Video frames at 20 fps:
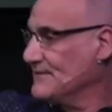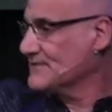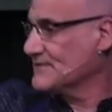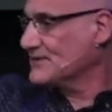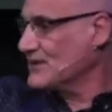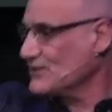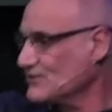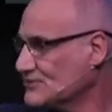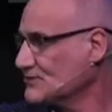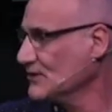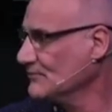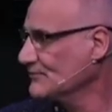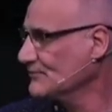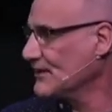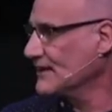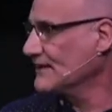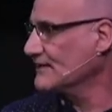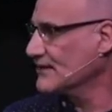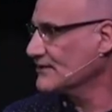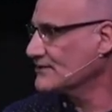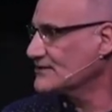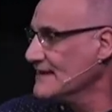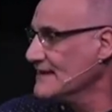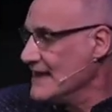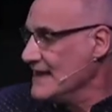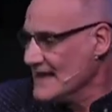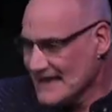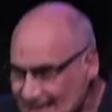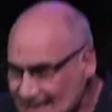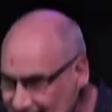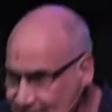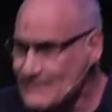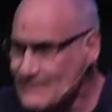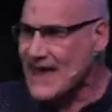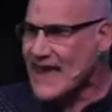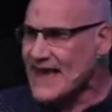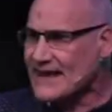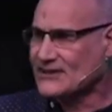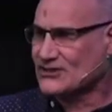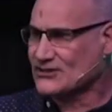this something that it
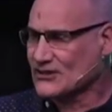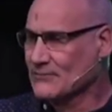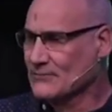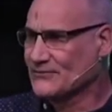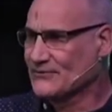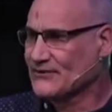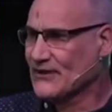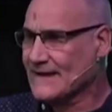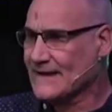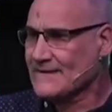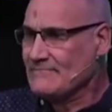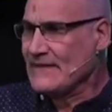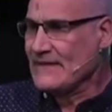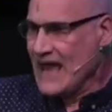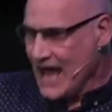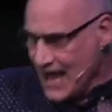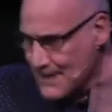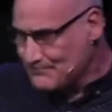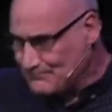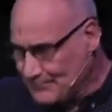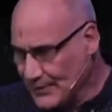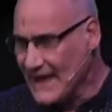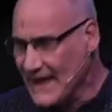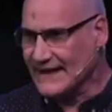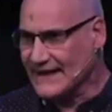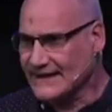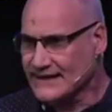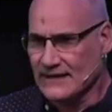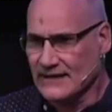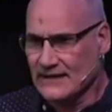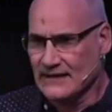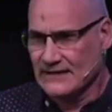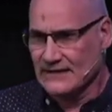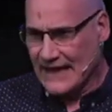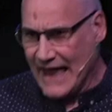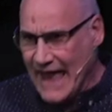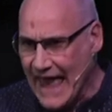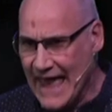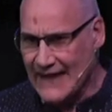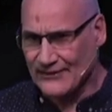makes something a big,
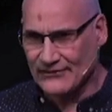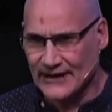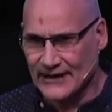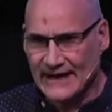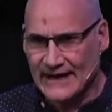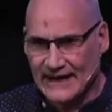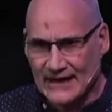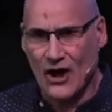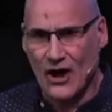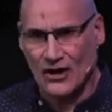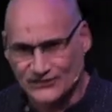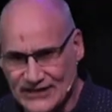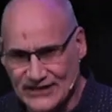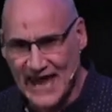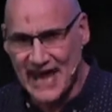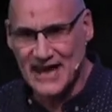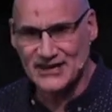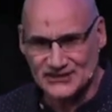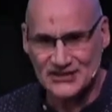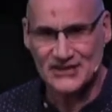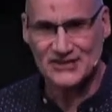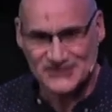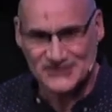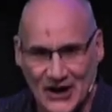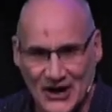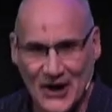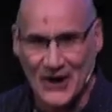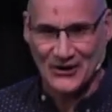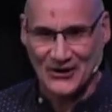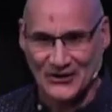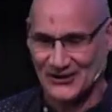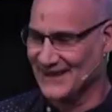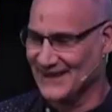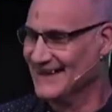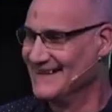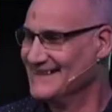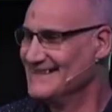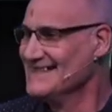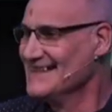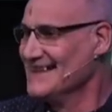airy, audacious goal,
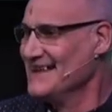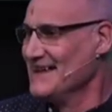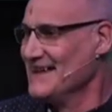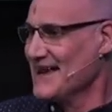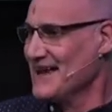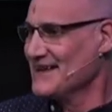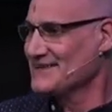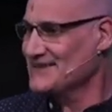as they